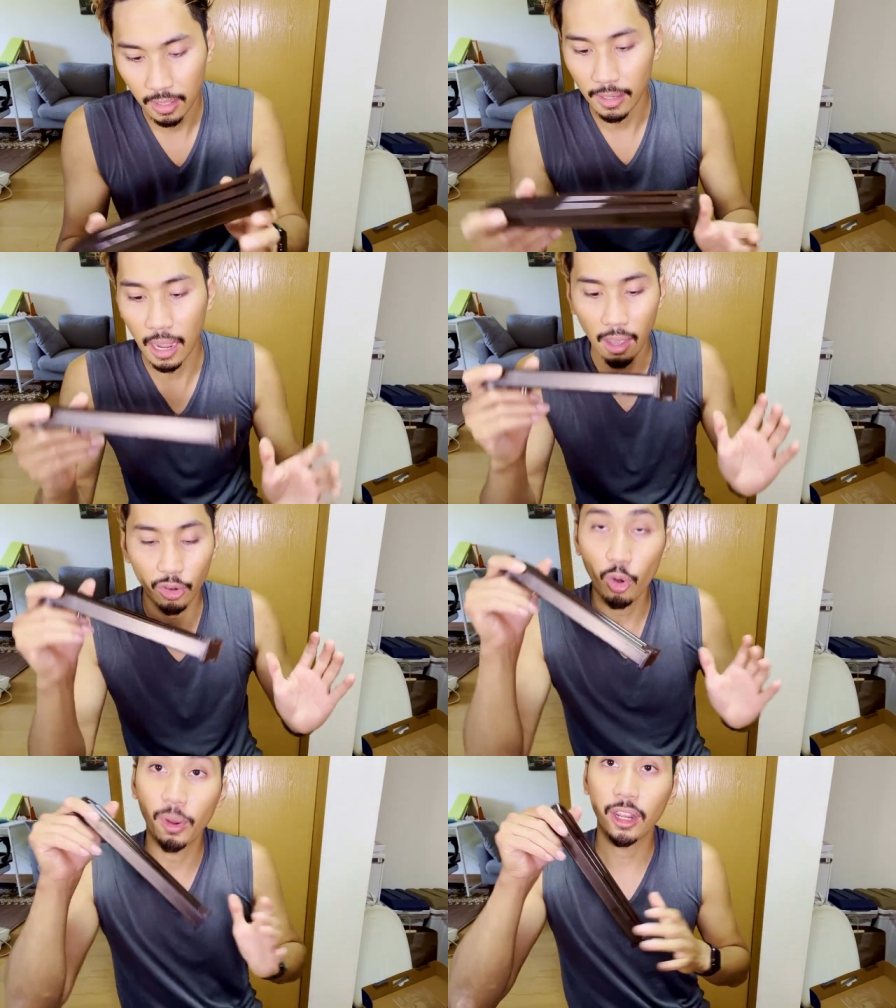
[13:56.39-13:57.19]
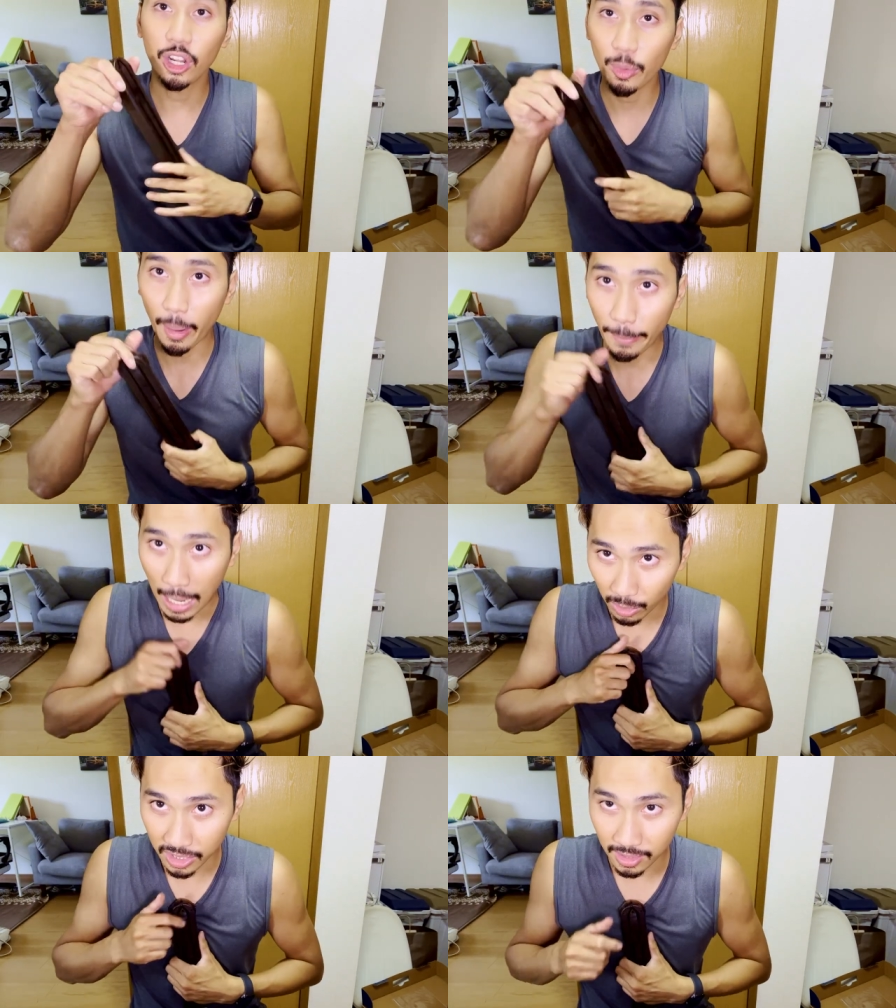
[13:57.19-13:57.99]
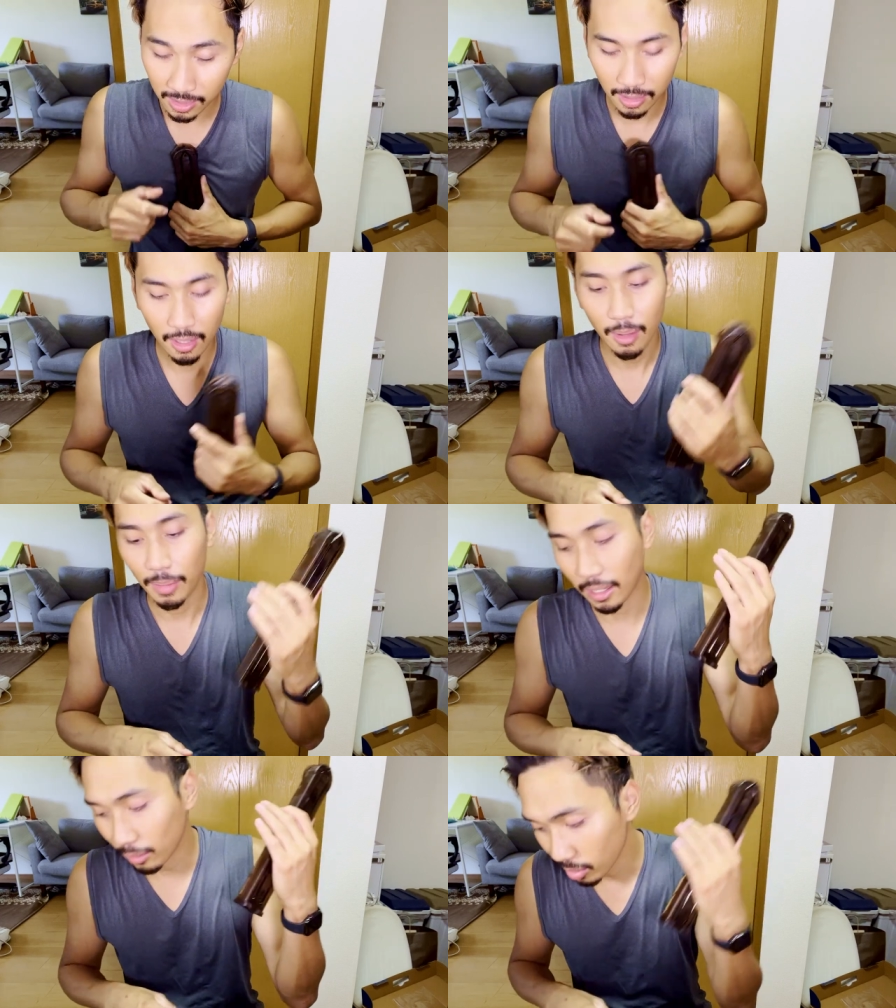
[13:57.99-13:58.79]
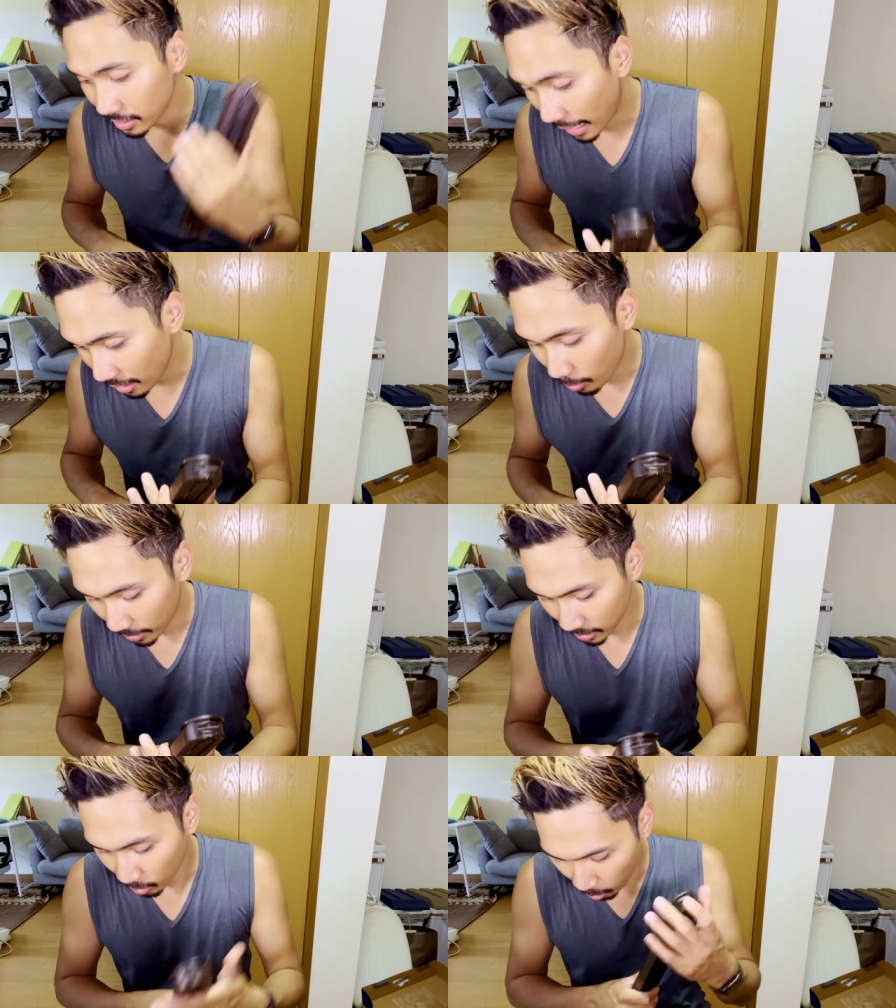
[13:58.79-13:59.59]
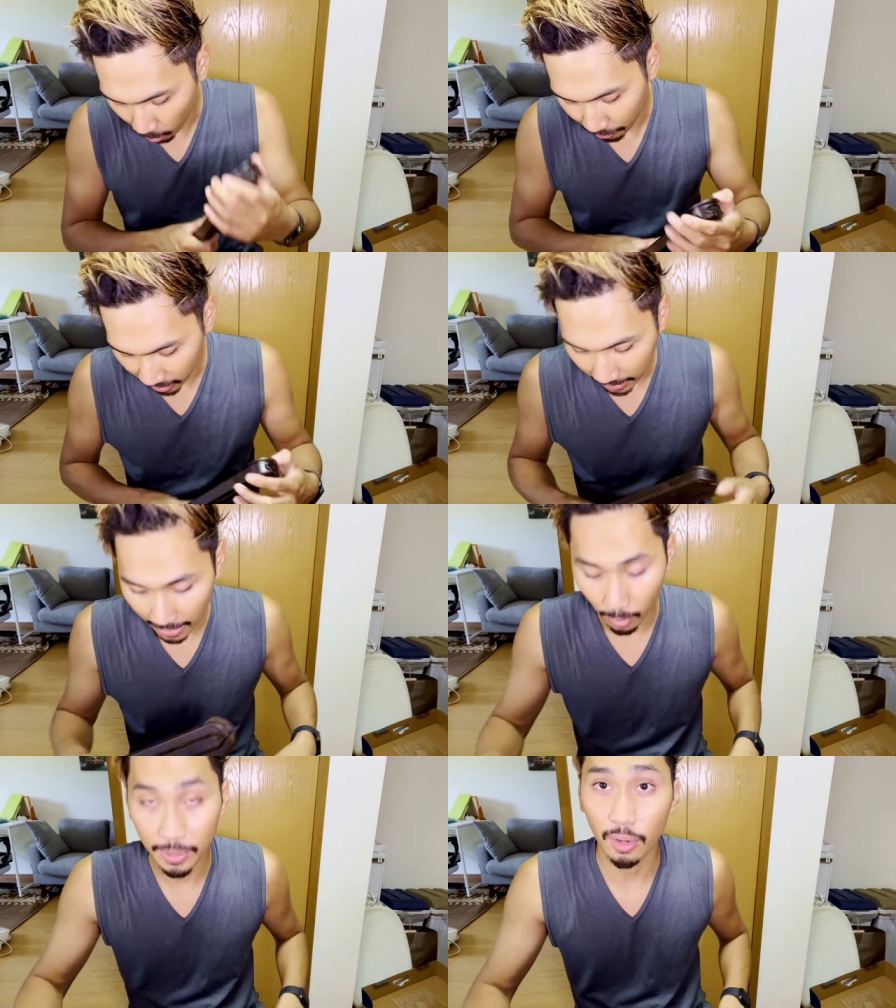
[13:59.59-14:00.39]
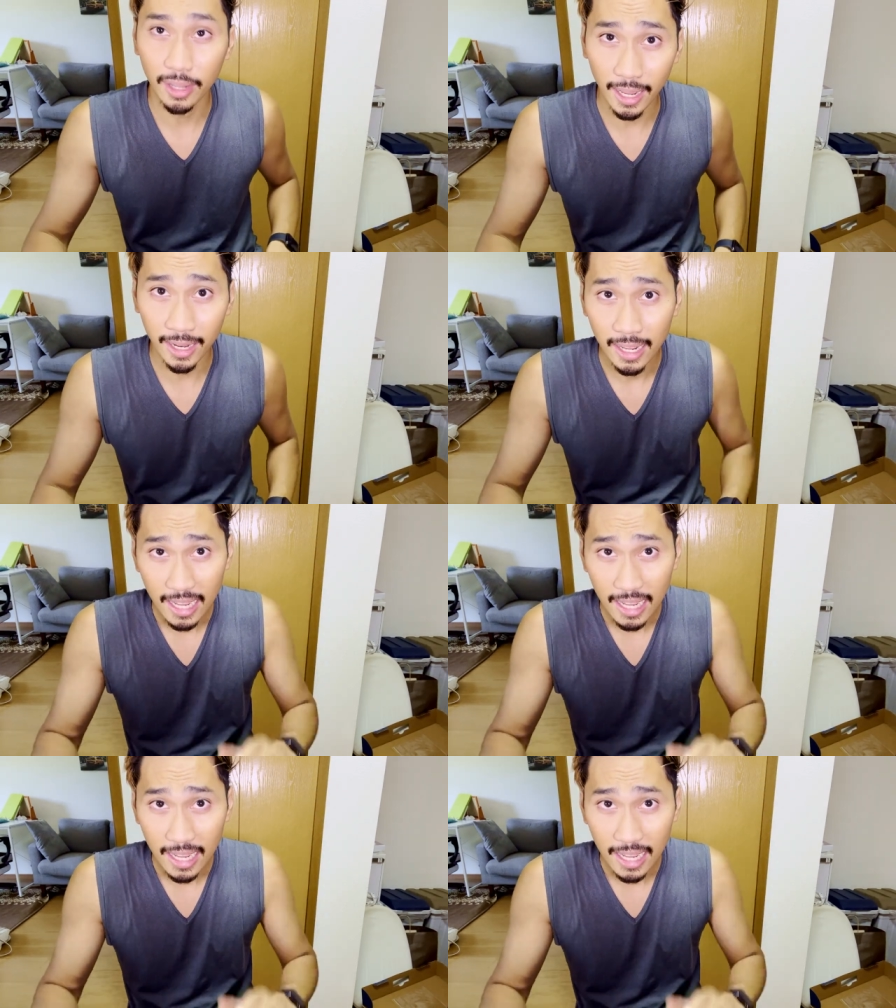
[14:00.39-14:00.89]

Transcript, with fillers: Now, I don't know what I'm gonna do about pouches, but I got those nylon ones, so hopefully that'll be okay. I'm